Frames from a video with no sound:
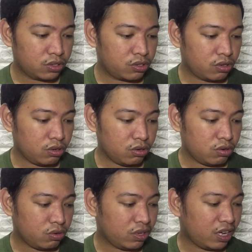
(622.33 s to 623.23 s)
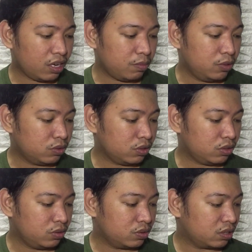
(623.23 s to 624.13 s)
So, yeah, Bluetooth
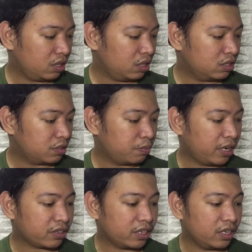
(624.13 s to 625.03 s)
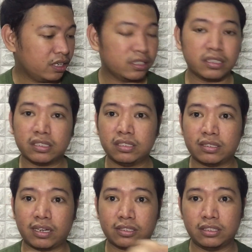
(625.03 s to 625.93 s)
usage, pairing. There's
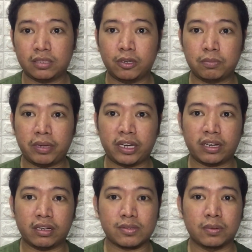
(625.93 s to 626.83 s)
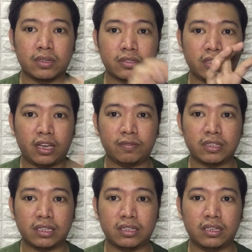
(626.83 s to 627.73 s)
instructions about pairing as well. So, you have
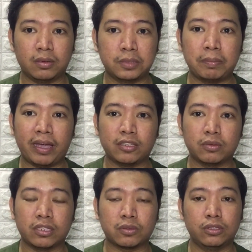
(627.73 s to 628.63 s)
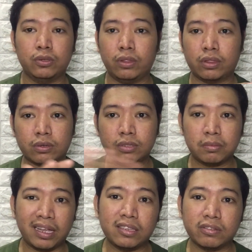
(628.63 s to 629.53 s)
to read the manual as well. Don't throw the
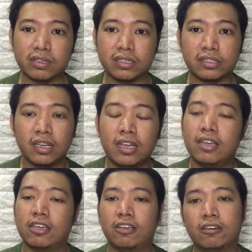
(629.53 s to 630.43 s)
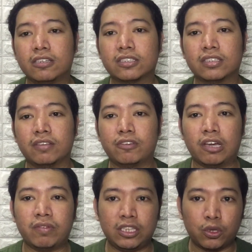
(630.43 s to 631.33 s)
manuals because if you
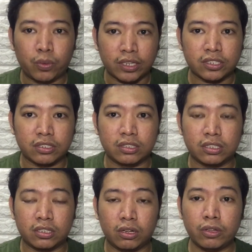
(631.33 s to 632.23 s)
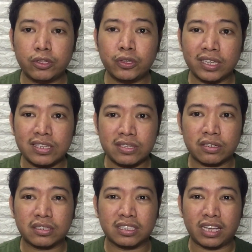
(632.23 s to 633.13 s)
have any questions, although you can
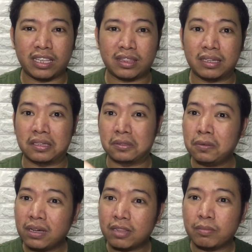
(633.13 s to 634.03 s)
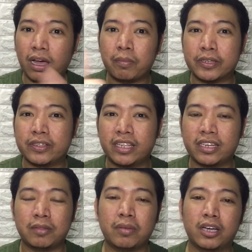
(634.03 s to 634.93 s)
search it, I think, in Google, baka meron na
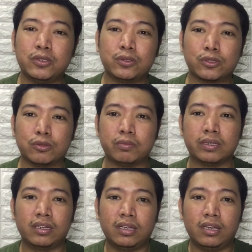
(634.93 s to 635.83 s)
rin mga YouTube